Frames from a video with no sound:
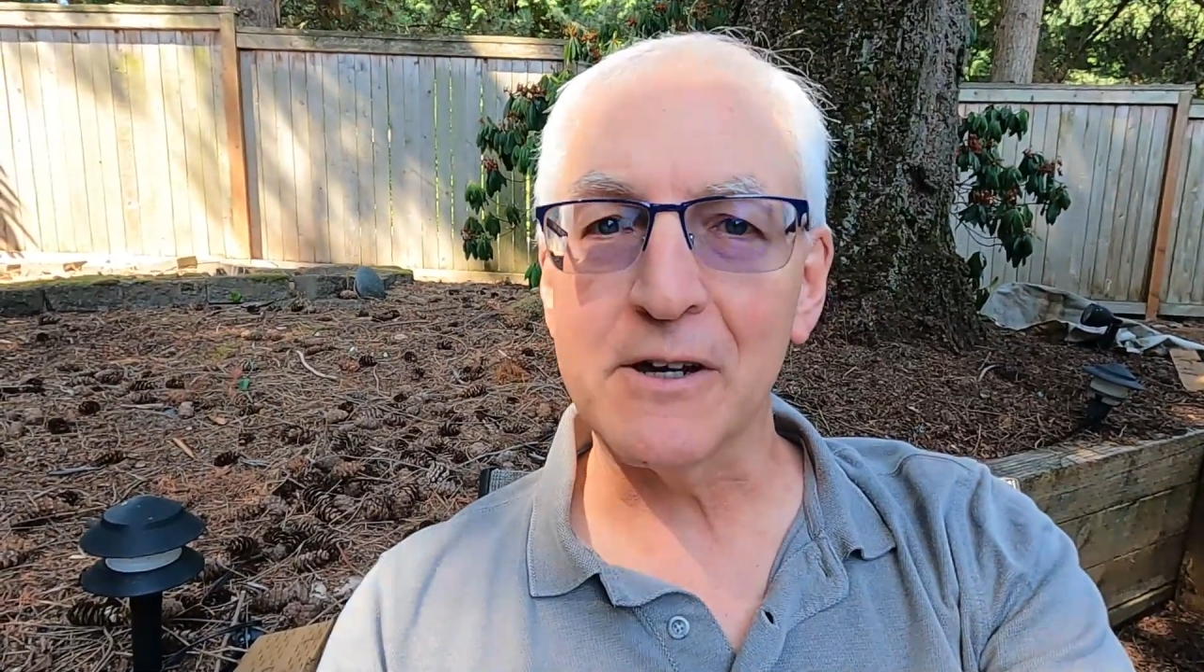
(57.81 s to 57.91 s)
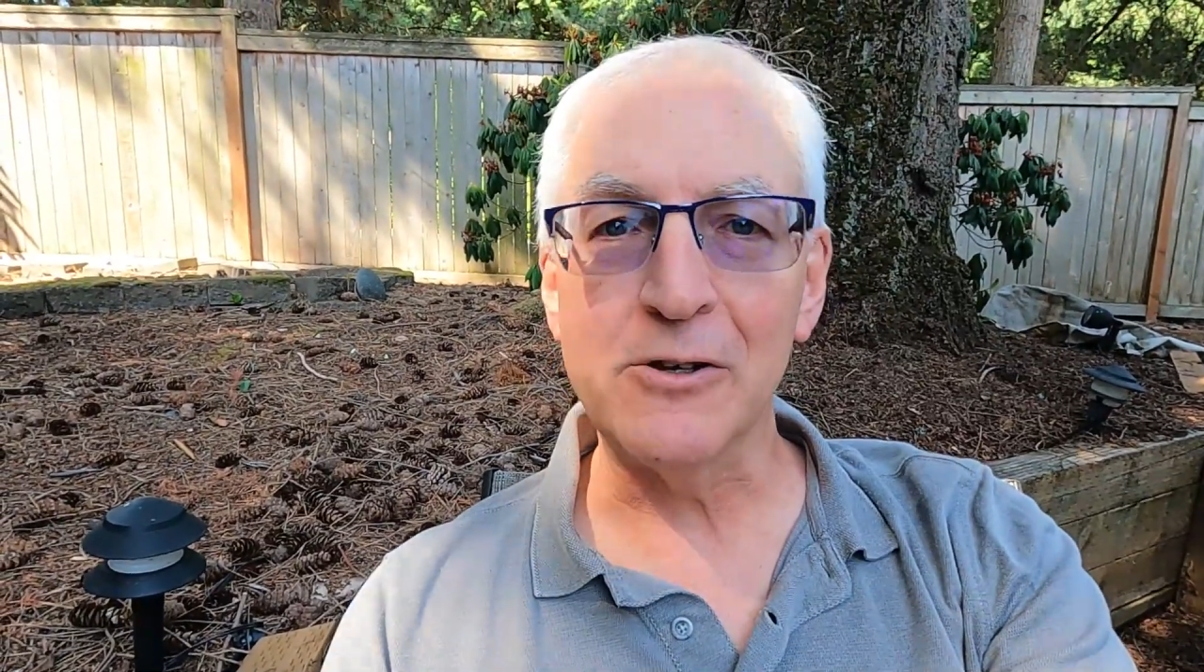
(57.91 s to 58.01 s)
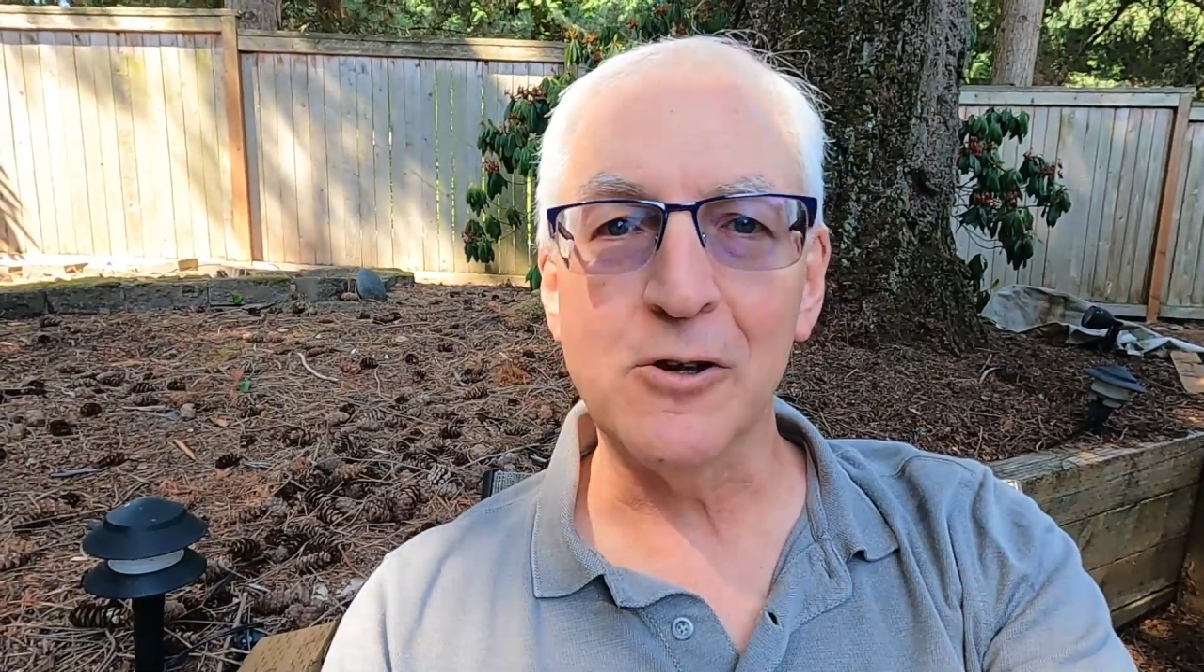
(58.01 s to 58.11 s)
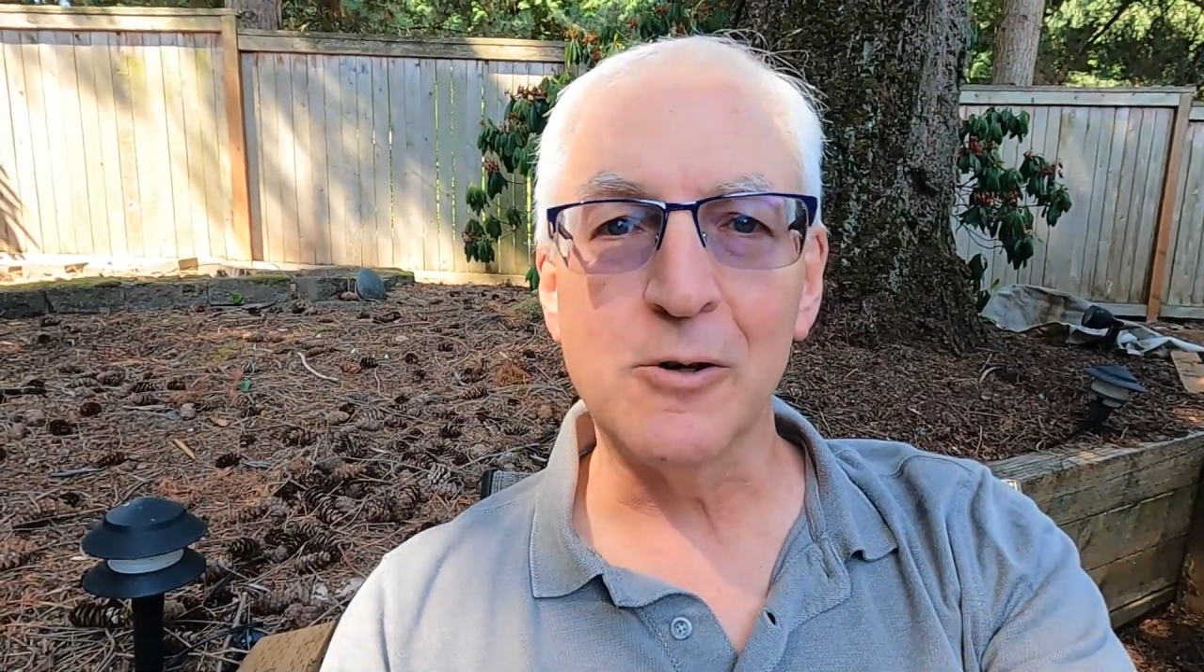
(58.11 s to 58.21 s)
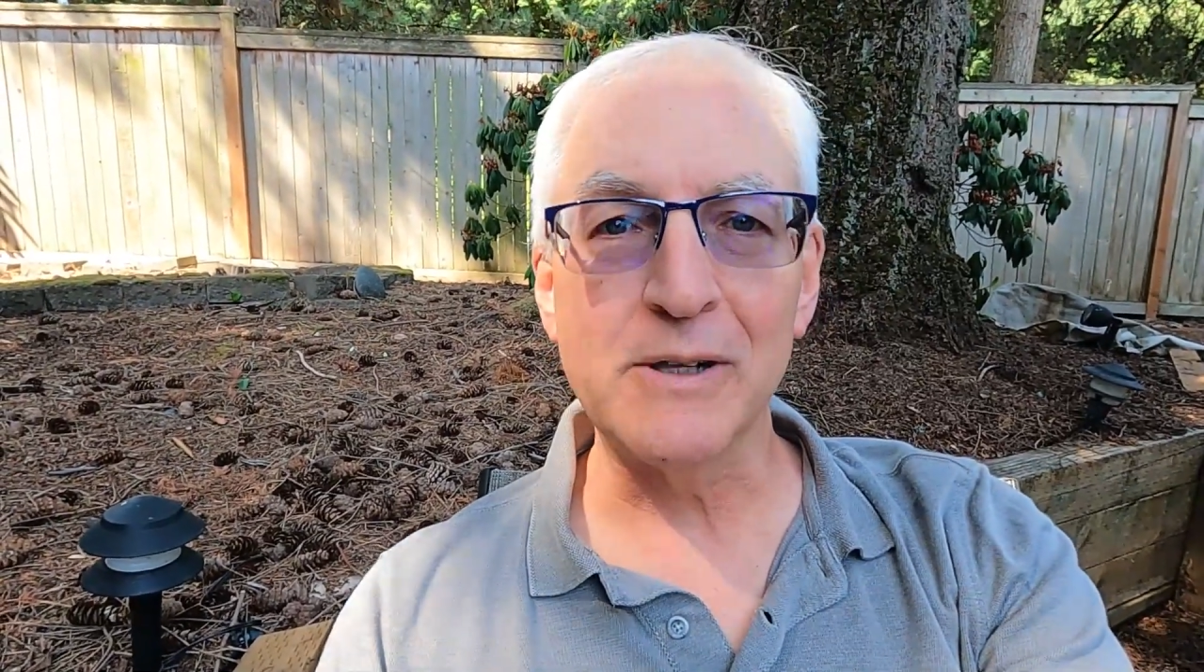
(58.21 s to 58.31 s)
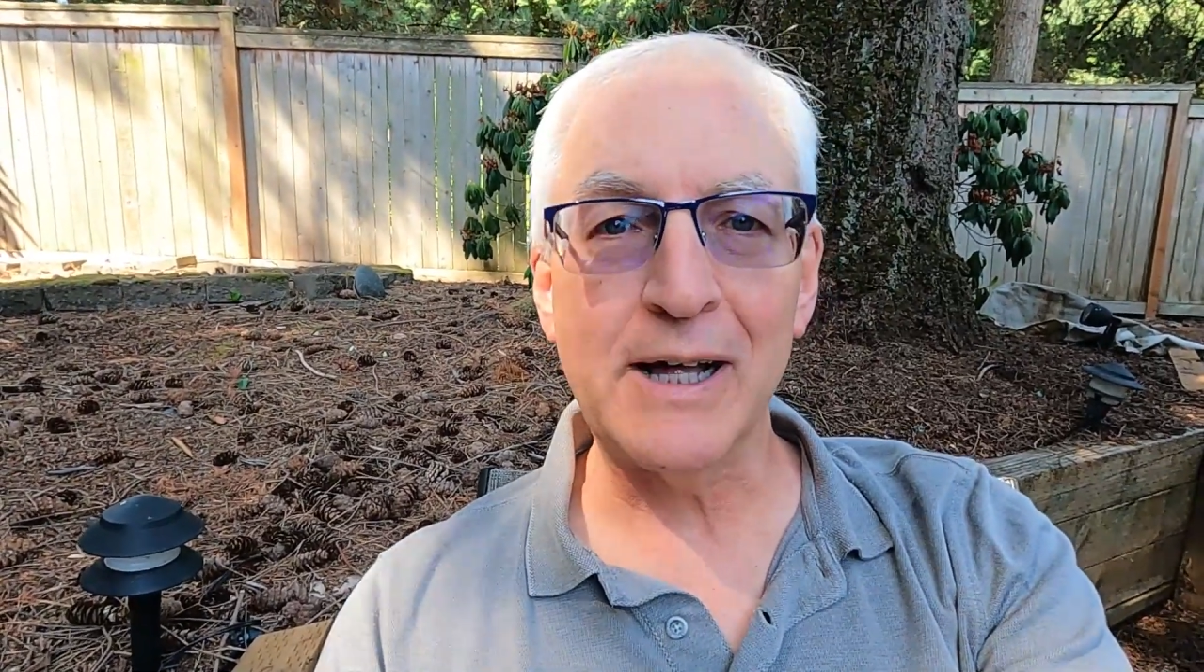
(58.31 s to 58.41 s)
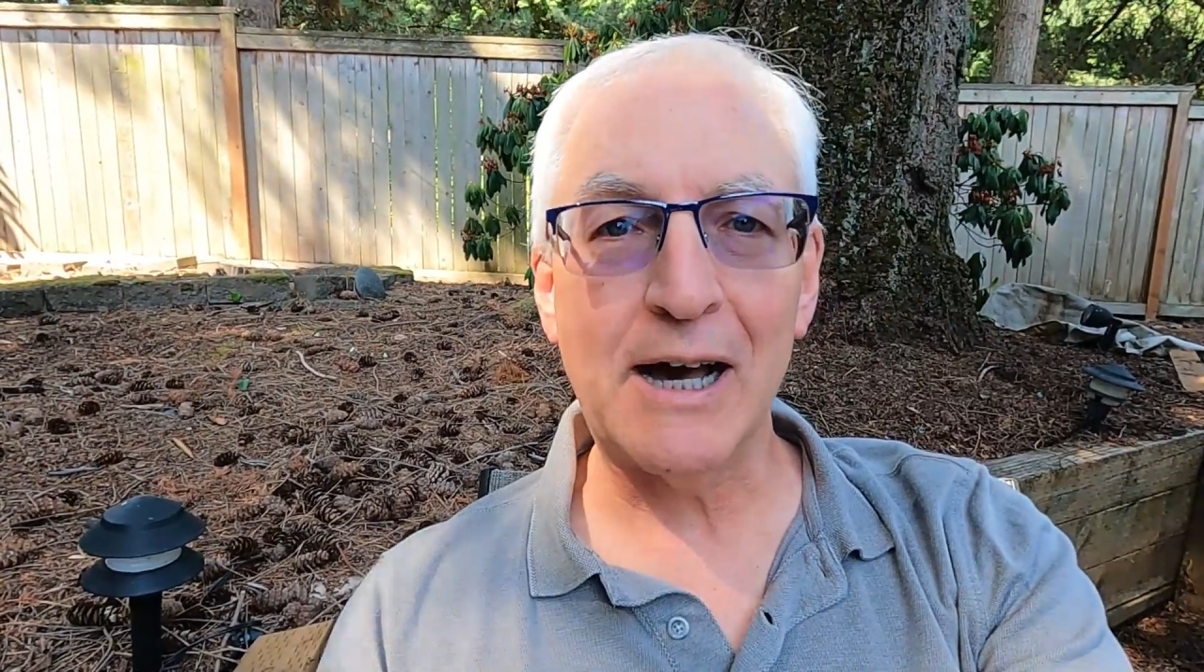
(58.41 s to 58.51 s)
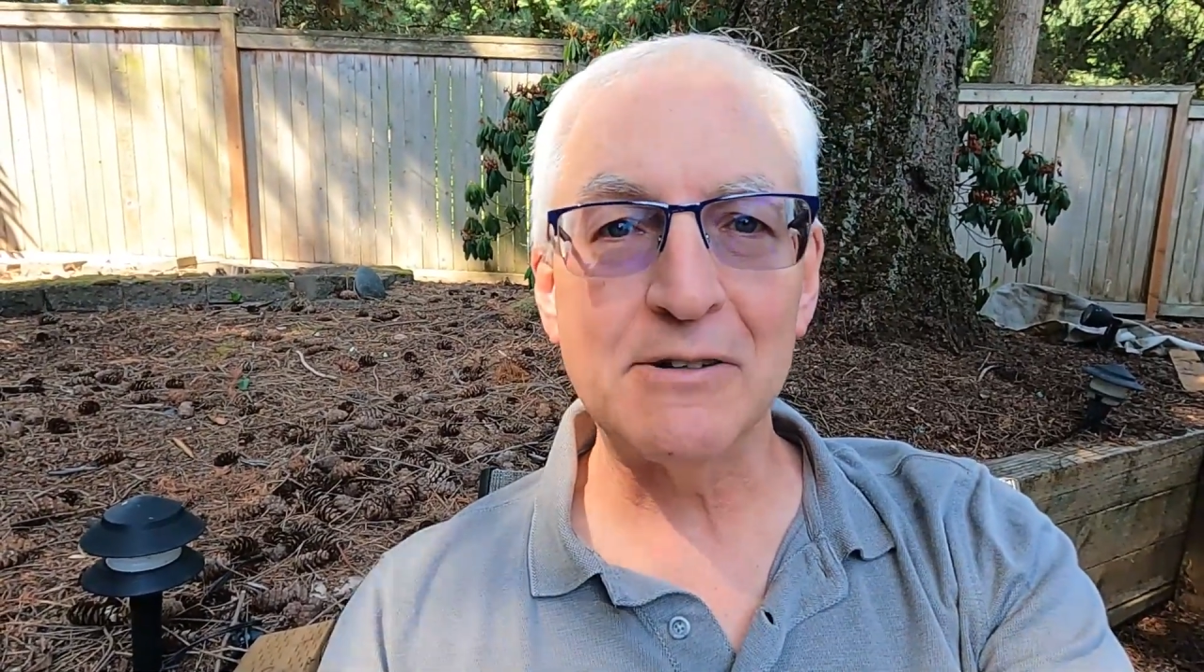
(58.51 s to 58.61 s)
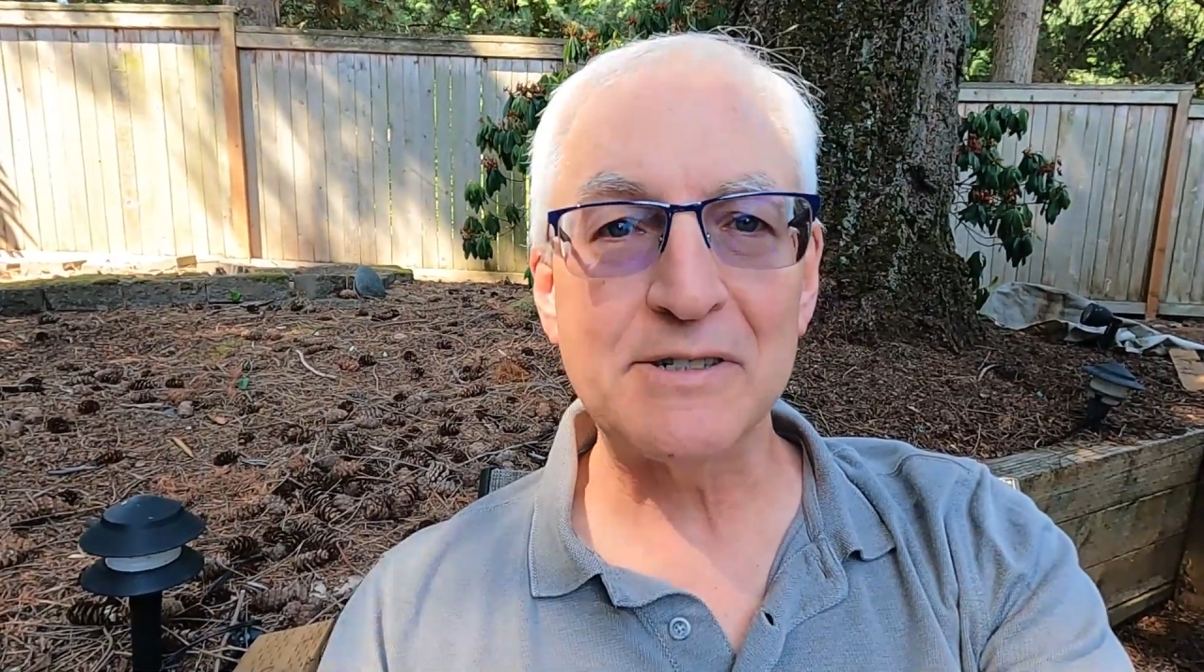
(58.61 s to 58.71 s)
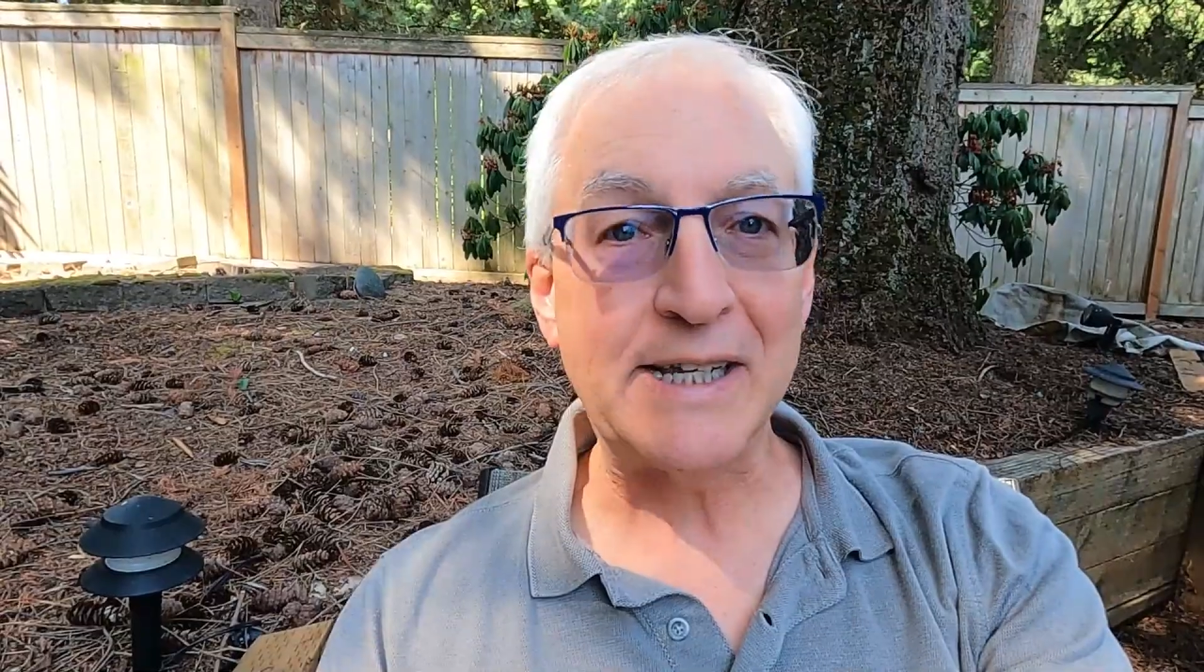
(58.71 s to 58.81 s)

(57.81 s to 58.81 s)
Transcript: on Noble House,